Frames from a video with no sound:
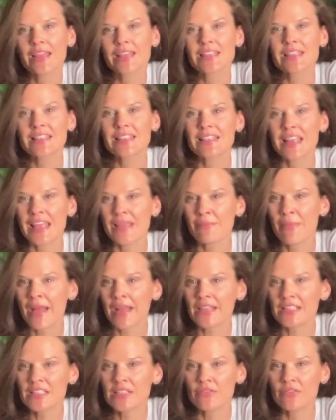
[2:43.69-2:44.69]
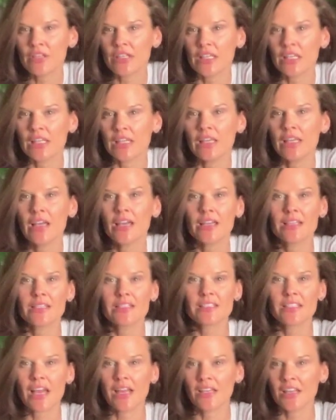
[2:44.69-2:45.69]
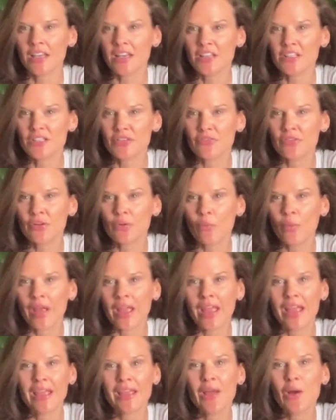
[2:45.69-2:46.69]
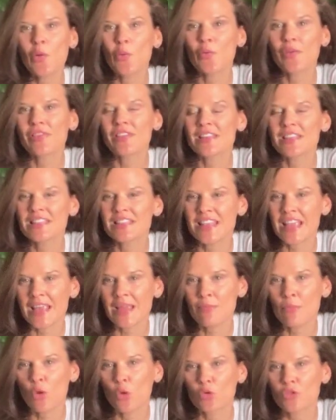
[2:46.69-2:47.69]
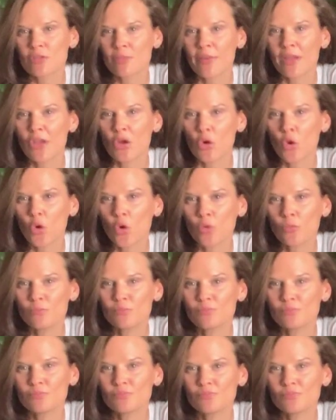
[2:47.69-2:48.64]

Same activity, done in a different way with the same ultimate goal.